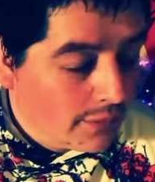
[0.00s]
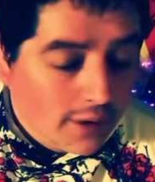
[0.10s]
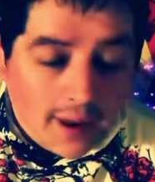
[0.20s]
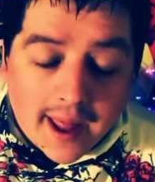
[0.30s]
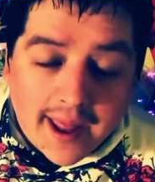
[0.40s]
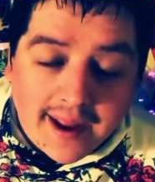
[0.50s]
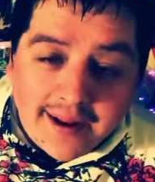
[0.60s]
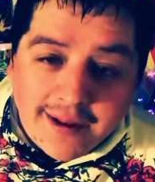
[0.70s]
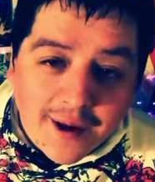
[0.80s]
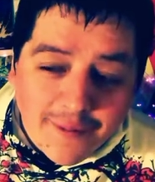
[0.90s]
Like,
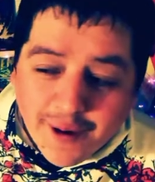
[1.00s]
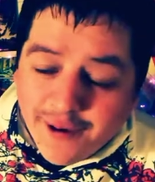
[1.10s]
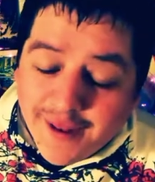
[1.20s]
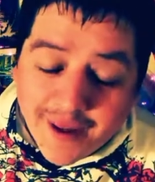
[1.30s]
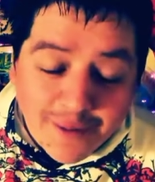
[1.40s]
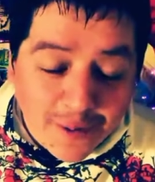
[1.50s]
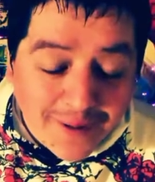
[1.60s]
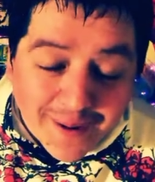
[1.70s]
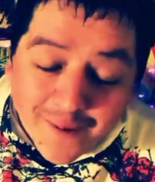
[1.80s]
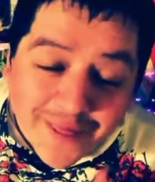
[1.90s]

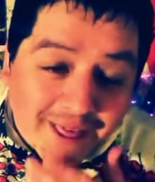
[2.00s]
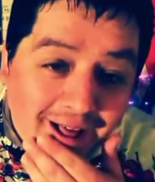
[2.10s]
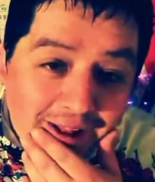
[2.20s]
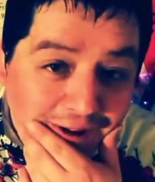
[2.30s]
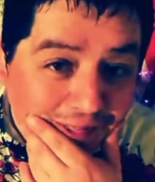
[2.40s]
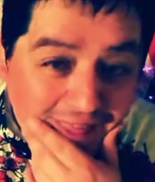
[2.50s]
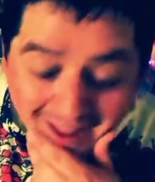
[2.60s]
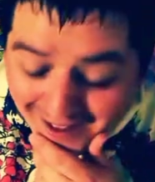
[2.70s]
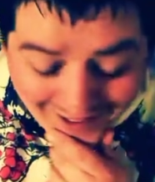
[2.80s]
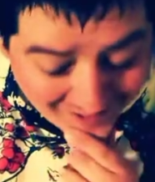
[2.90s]
WWE, what the hell are you
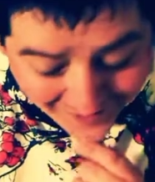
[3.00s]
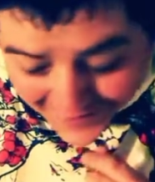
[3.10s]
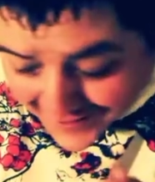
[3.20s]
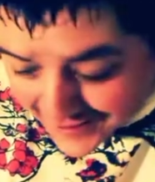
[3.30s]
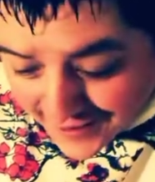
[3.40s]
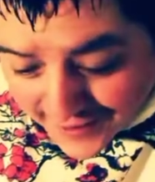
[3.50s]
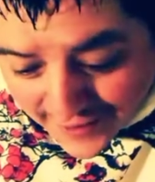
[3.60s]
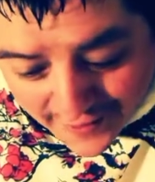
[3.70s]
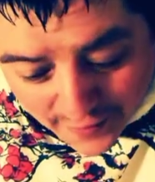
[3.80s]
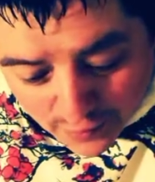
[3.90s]
thinking?
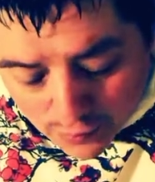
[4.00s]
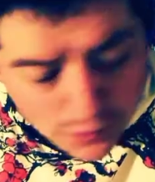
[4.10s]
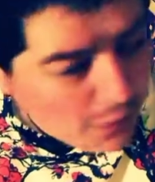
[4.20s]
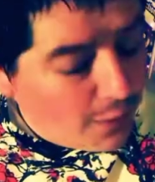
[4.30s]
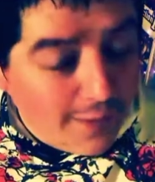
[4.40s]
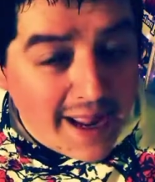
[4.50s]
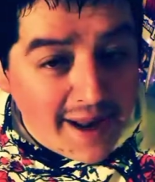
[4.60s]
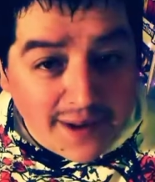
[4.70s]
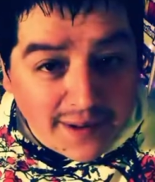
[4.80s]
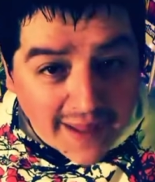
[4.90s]
Whew,
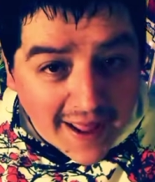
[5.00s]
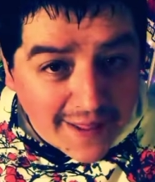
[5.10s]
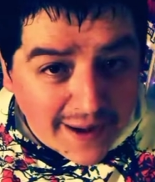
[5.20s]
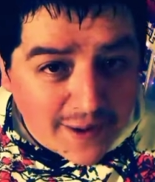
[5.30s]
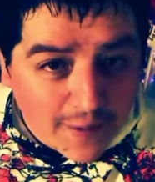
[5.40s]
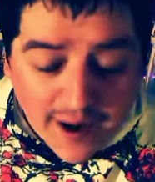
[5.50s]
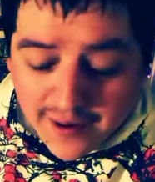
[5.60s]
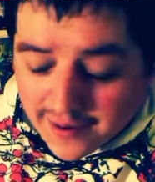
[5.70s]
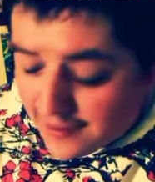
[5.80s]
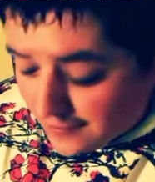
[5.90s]
that's
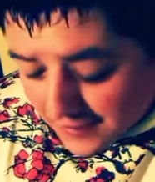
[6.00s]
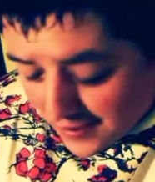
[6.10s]
crazy. That